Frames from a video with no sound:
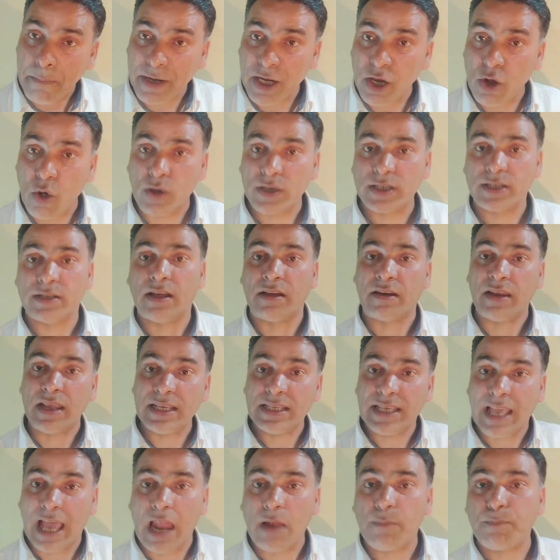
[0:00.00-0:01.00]
primary
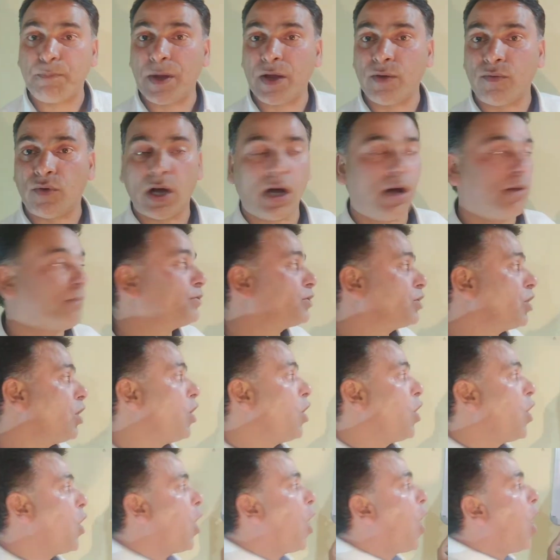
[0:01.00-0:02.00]
auxiliaries, helping
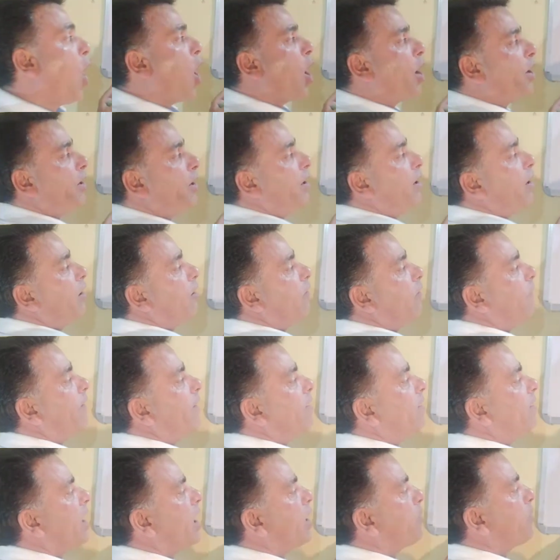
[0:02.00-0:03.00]
verbs, or
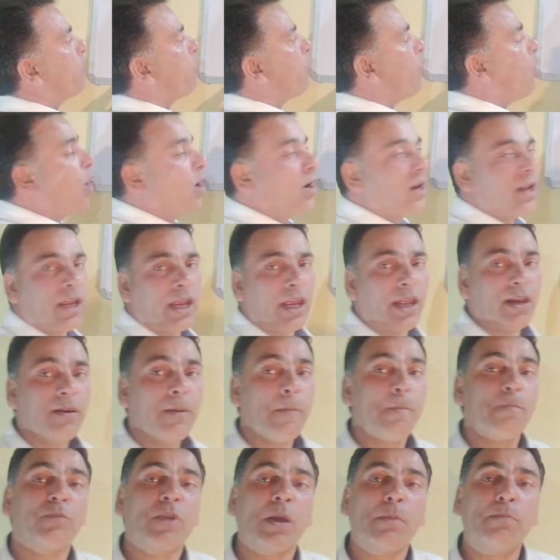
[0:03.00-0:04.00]
when they
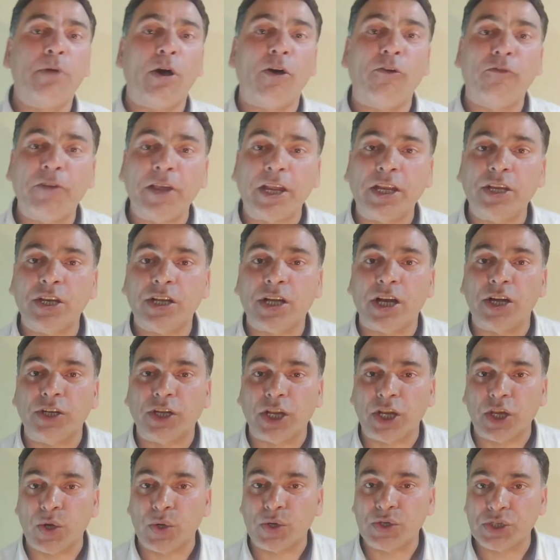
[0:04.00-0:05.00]
fall in
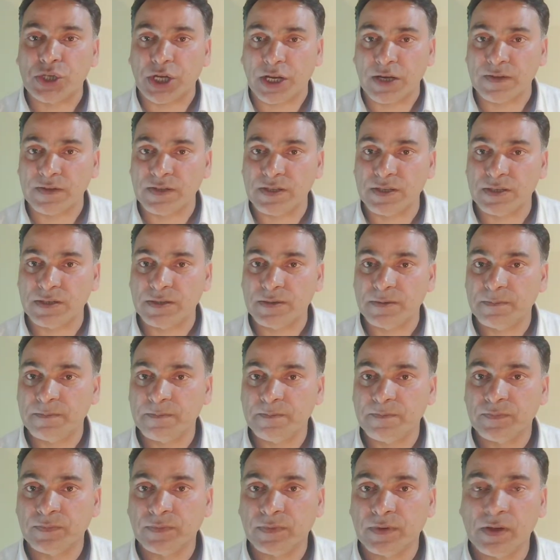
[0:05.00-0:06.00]
perfect continuous
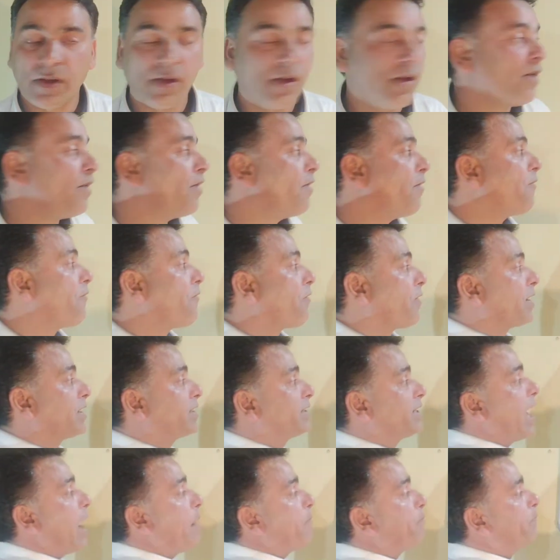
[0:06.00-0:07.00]
tense.
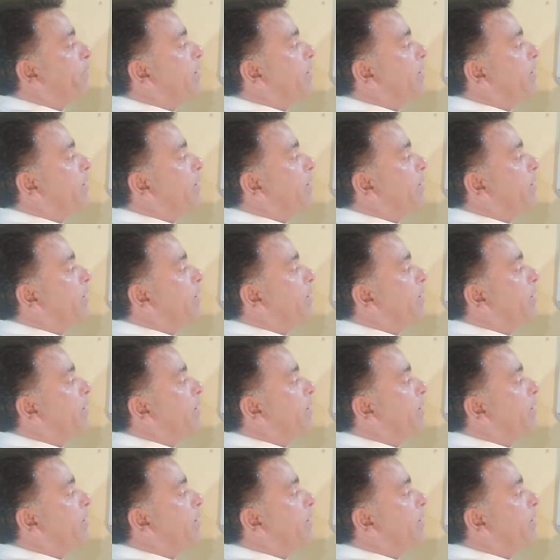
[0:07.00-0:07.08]
For